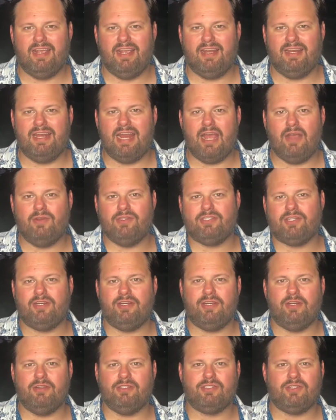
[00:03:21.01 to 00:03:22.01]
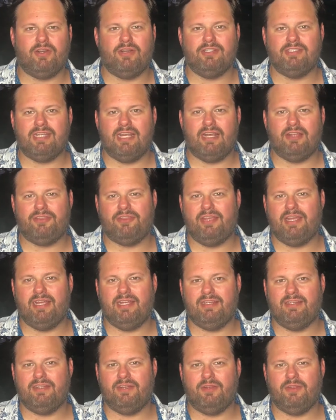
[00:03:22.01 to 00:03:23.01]
and now it turns out that
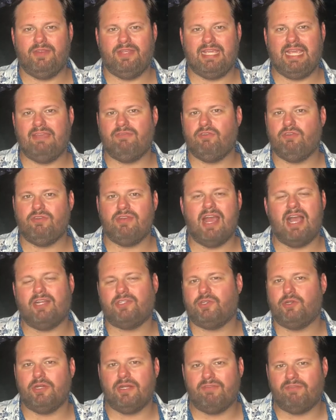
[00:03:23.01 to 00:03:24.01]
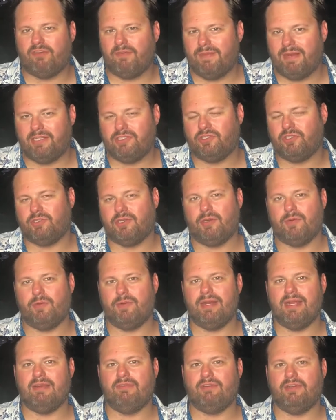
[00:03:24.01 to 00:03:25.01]
they gave you doctored information or
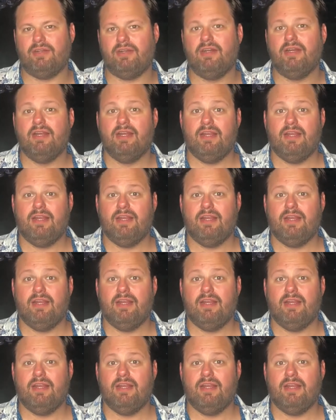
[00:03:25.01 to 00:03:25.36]
whatever.